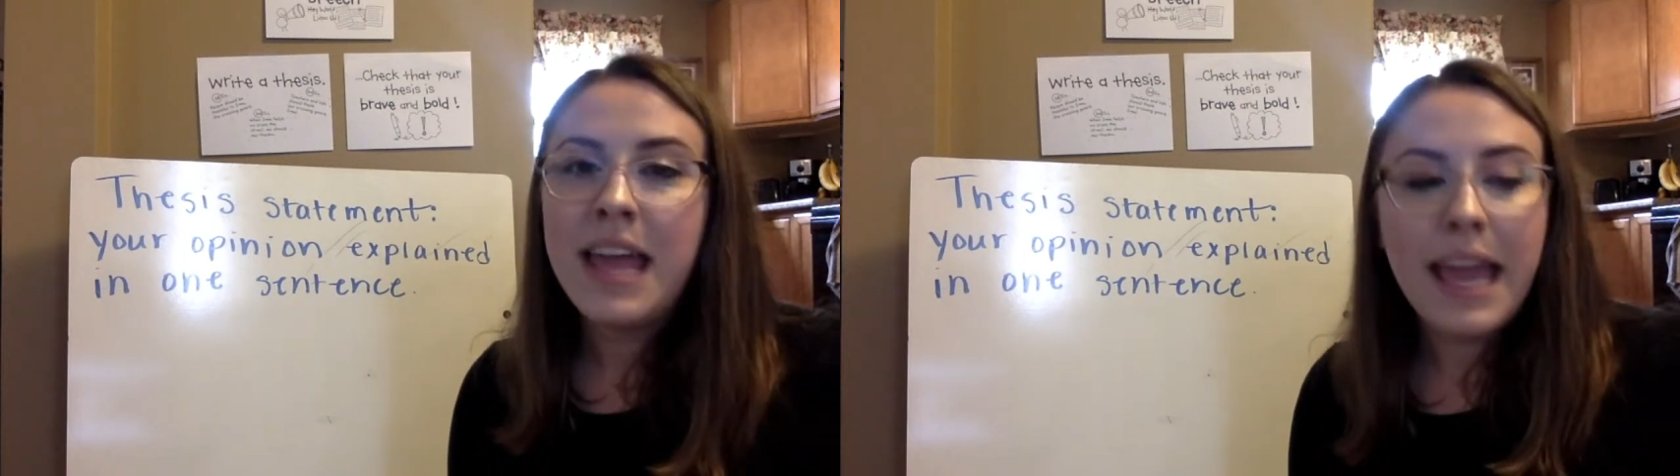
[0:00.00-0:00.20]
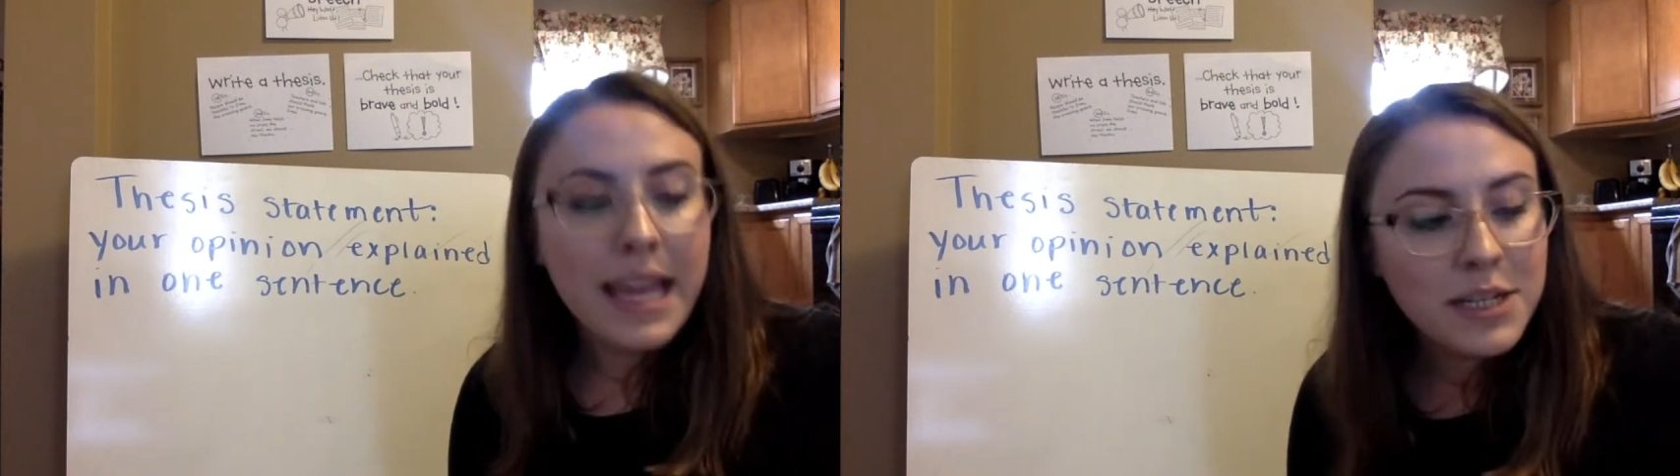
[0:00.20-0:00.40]

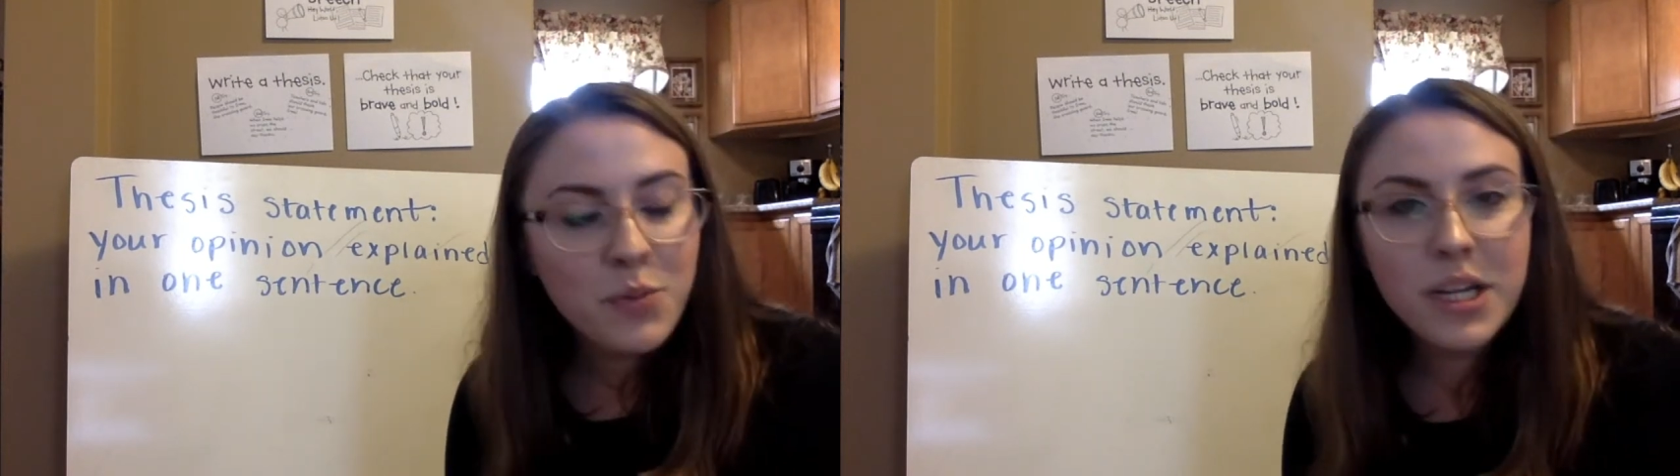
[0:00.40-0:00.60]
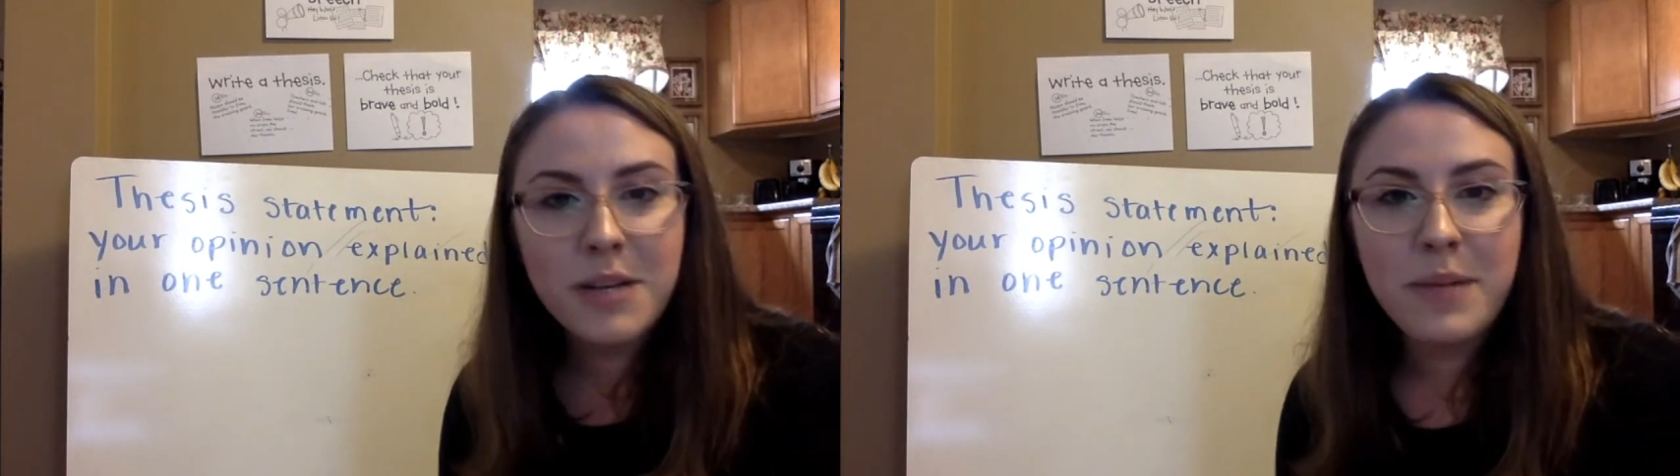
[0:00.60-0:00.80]
And
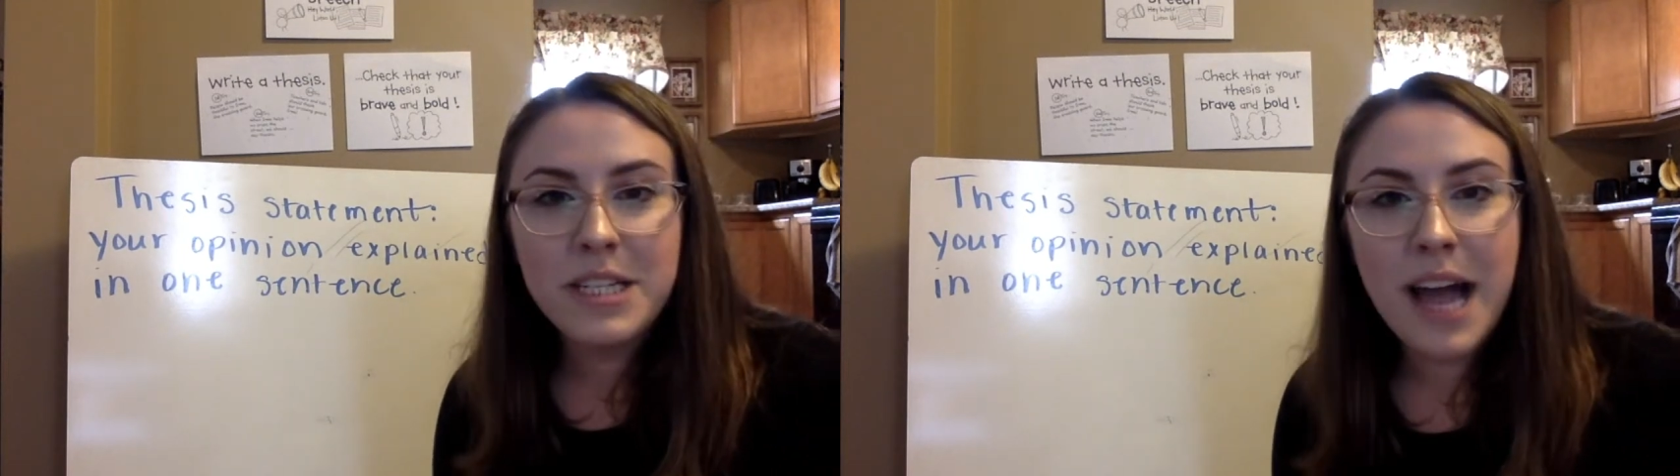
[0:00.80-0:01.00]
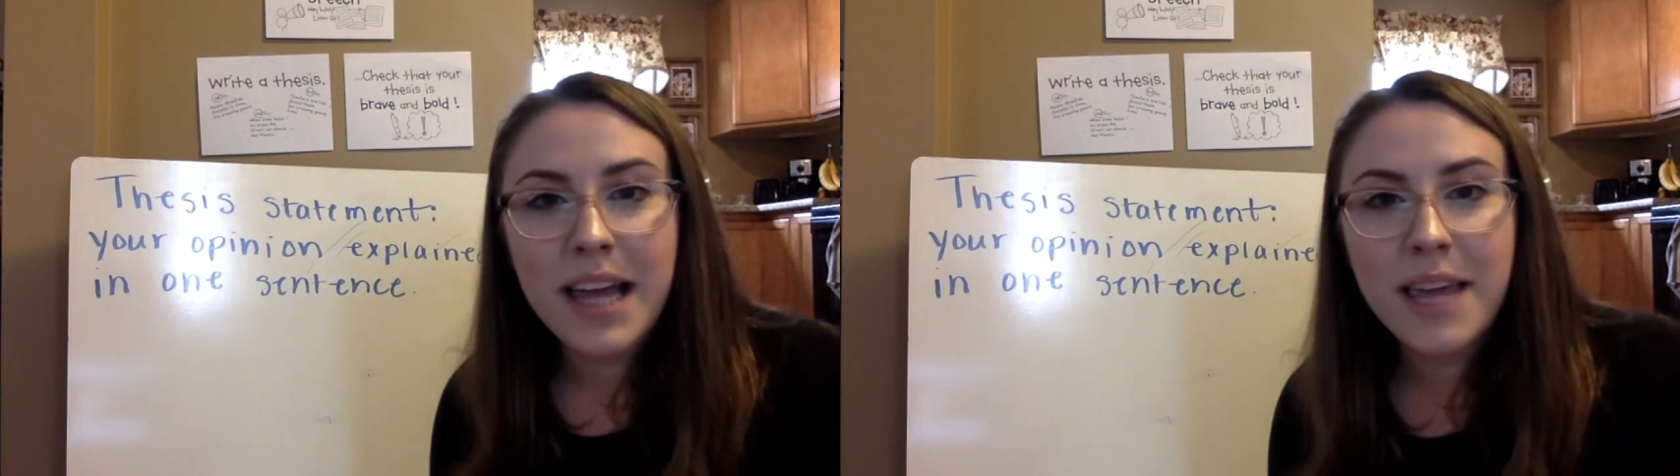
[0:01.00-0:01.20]
we're going to be
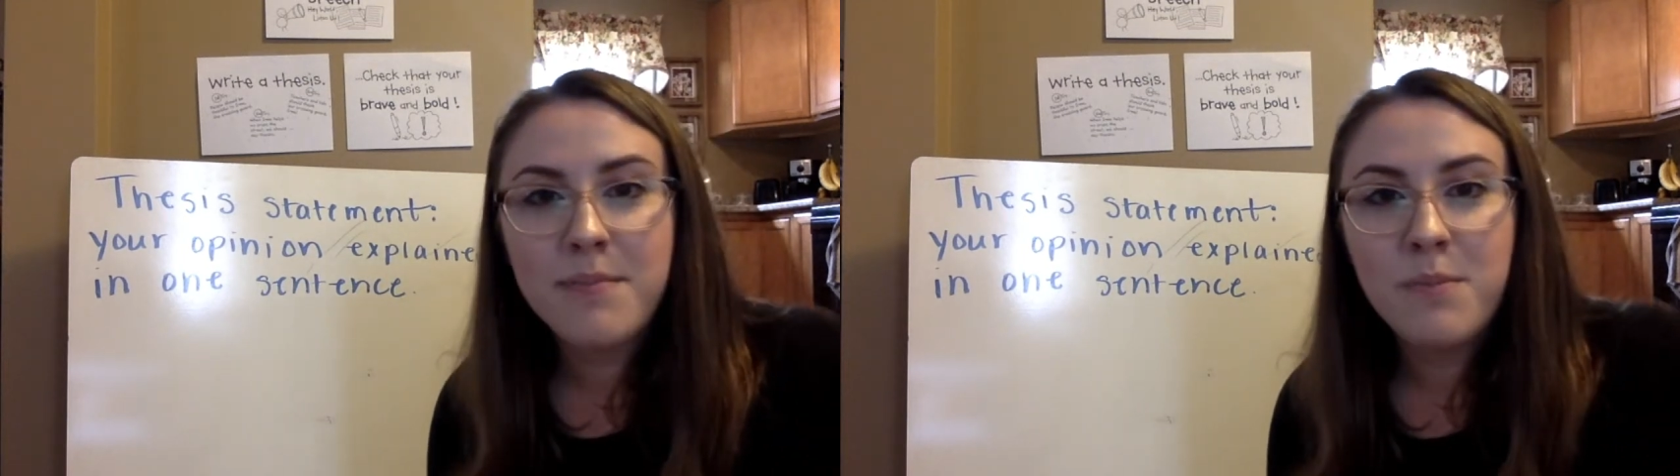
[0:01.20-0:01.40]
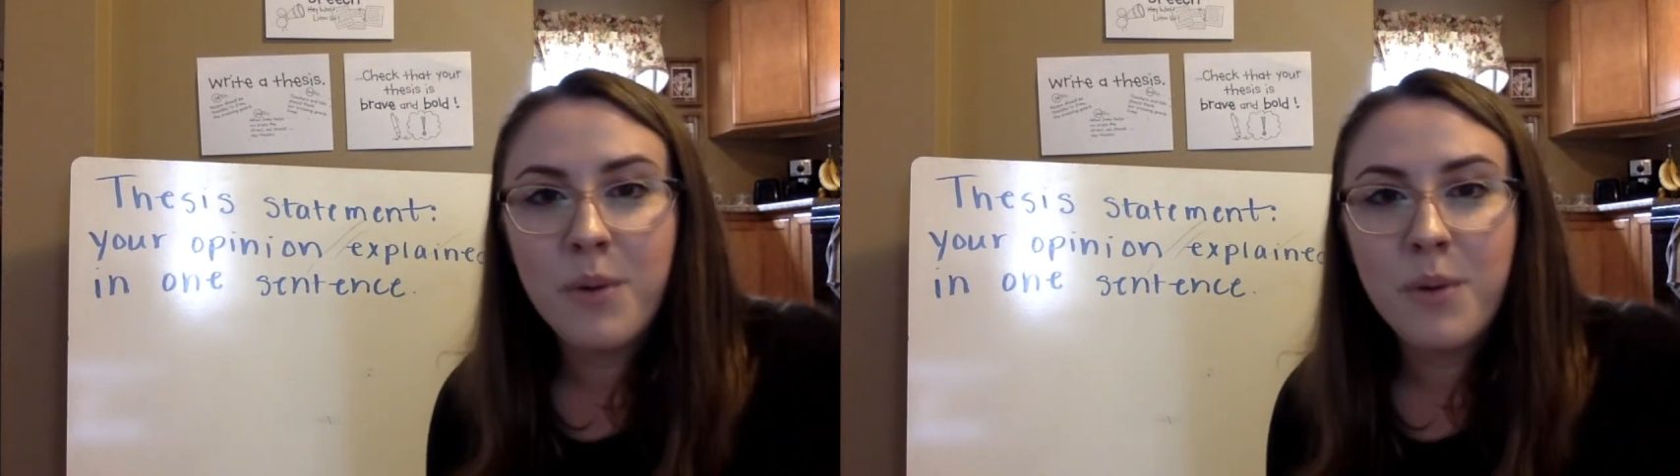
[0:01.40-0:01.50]
talking